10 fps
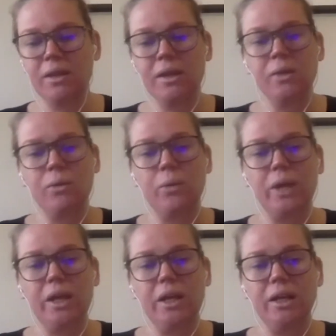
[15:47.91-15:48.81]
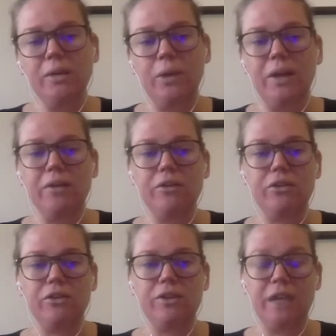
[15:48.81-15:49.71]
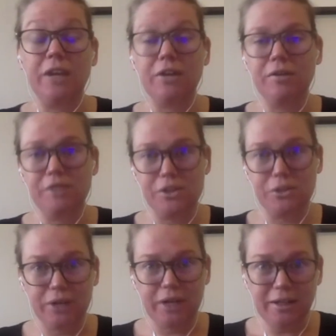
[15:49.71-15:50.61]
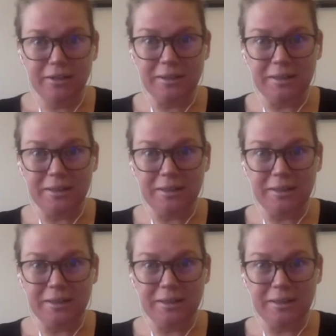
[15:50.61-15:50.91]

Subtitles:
We went here in Victoria.